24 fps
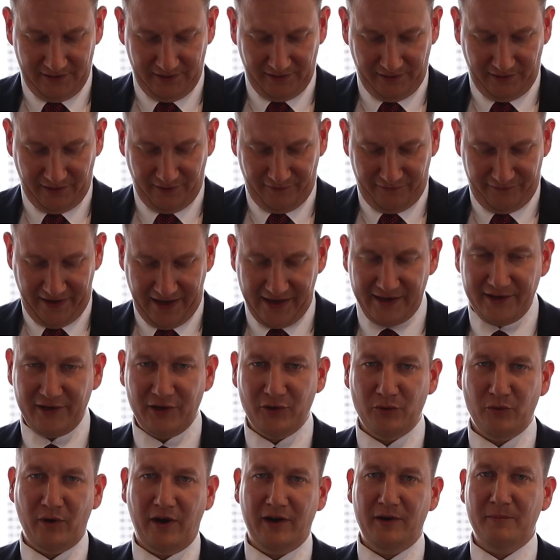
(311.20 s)
the
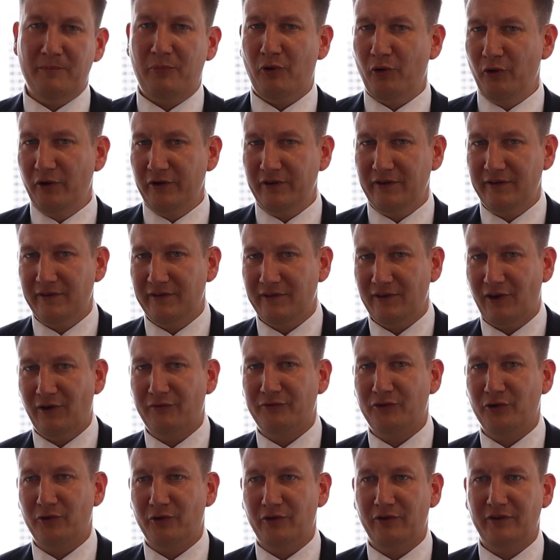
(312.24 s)
value and importance
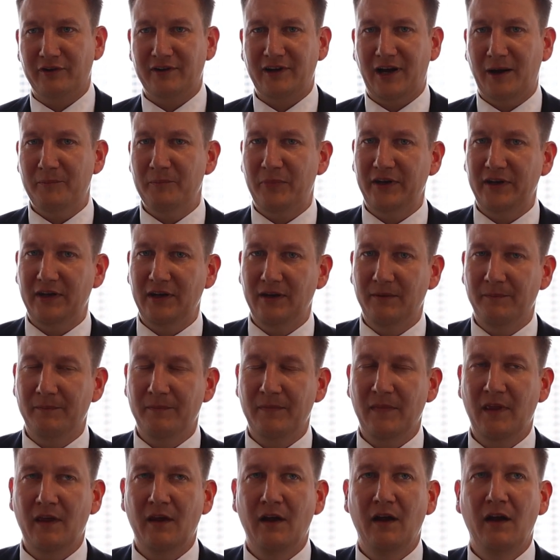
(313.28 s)
of your company.
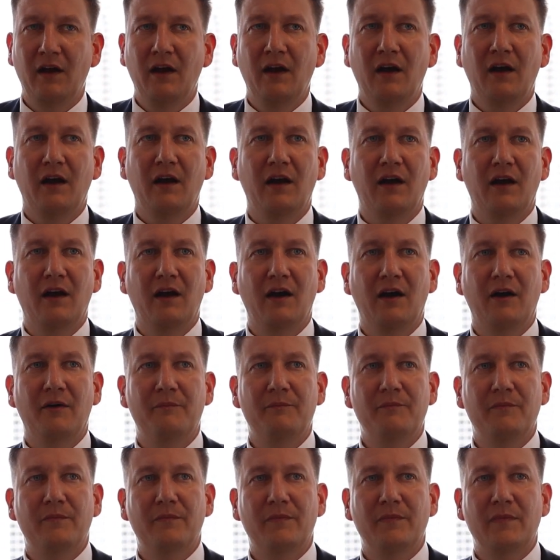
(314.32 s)

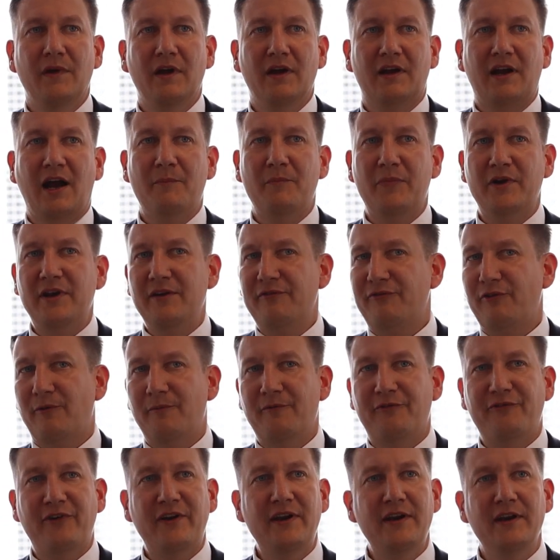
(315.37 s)
A company from
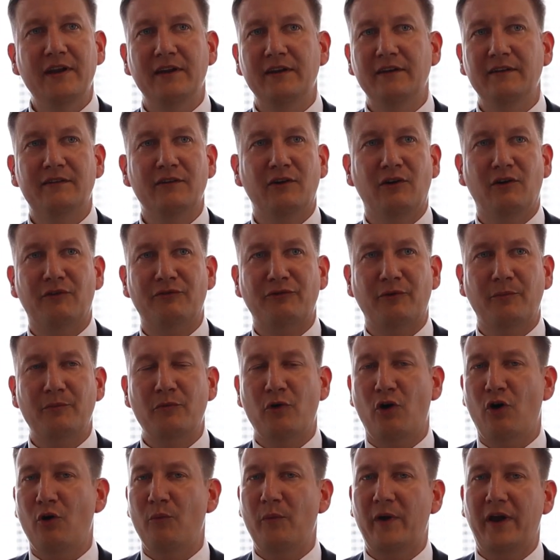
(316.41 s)
Finland or from
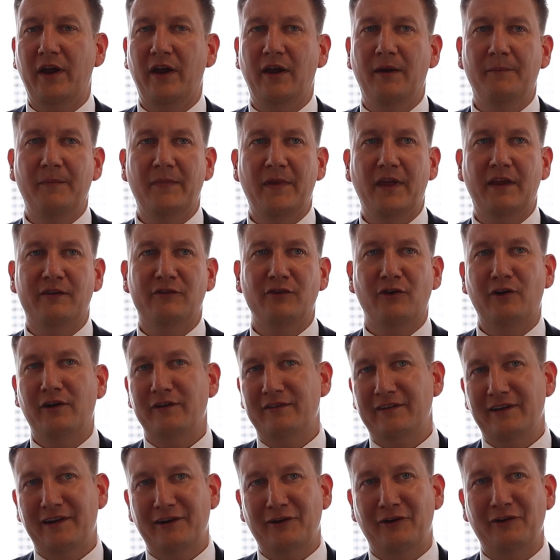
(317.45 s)
Norway, as long
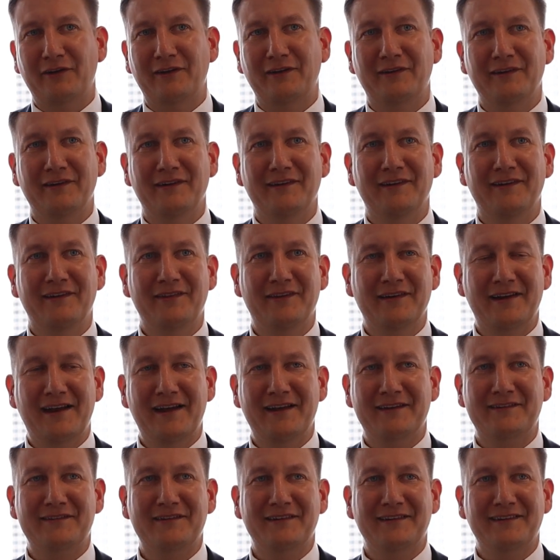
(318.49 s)
as they are not in the
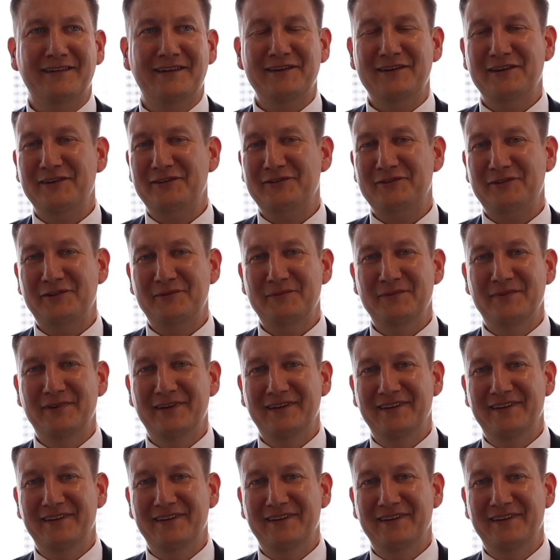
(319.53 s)
gas industry